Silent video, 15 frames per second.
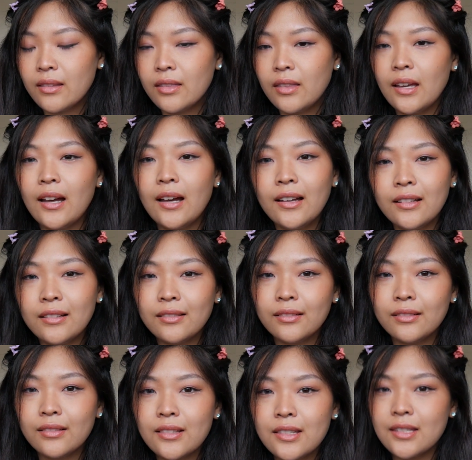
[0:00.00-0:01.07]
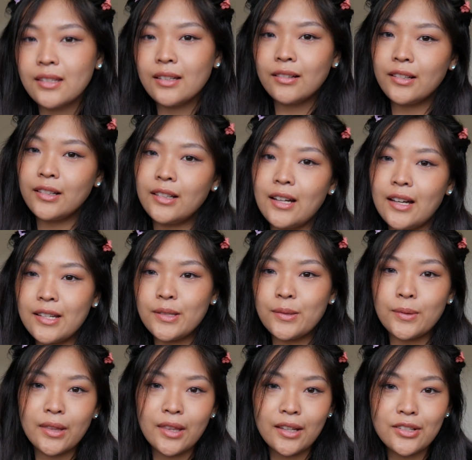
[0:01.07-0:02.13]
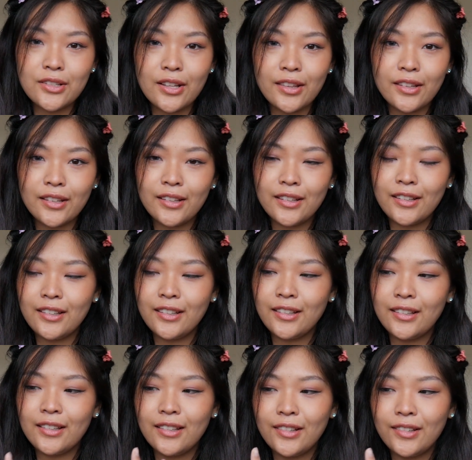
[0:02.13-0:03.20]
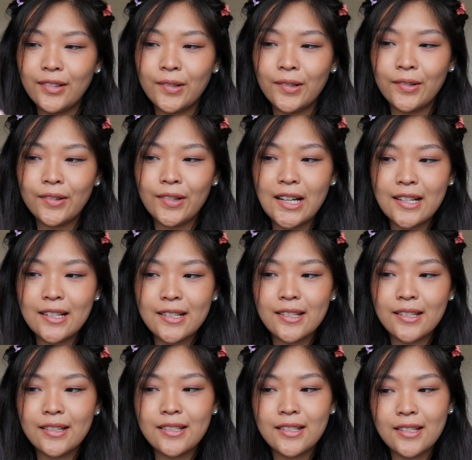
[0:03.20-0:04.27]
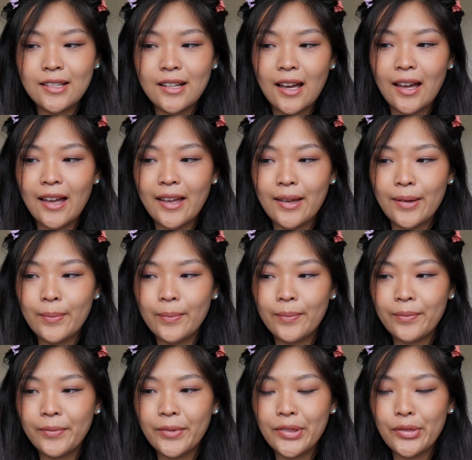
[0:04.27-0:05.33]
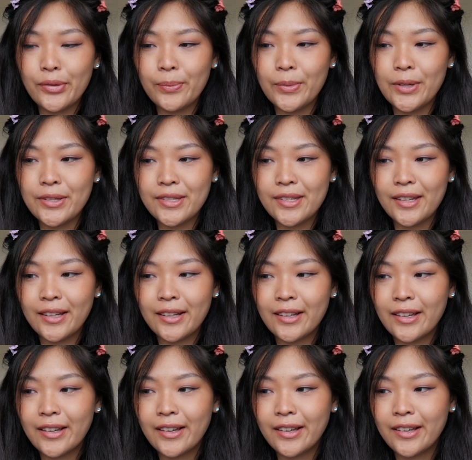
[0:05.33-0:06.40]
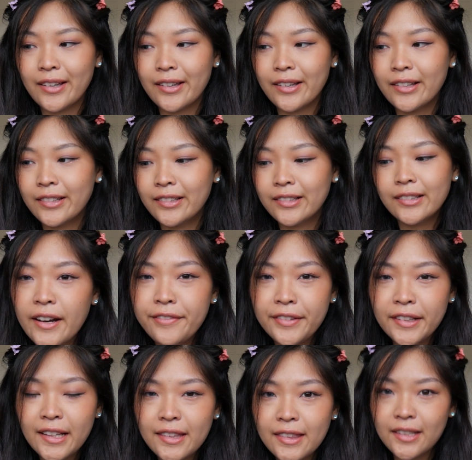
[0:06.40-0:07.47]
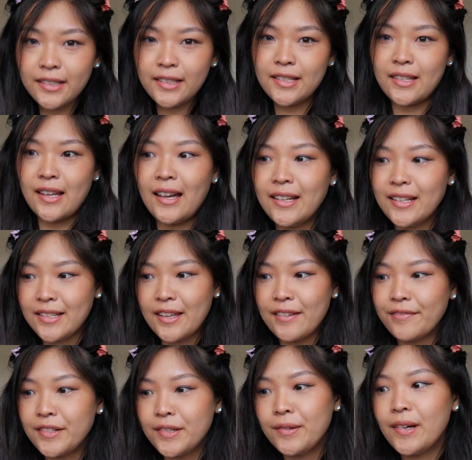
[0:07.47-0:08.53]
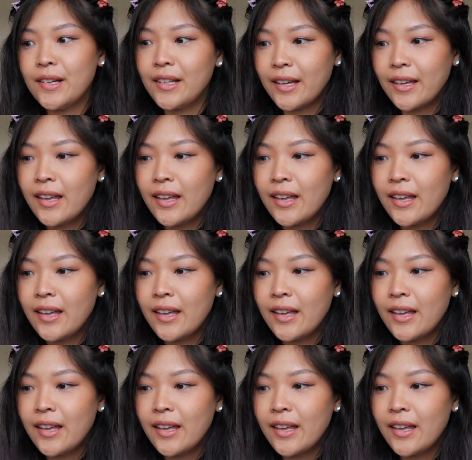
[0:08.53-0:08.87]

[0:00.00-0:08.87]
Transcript: They aren't synchronized with each other or in time with the music. And I feel like the design is everywhere,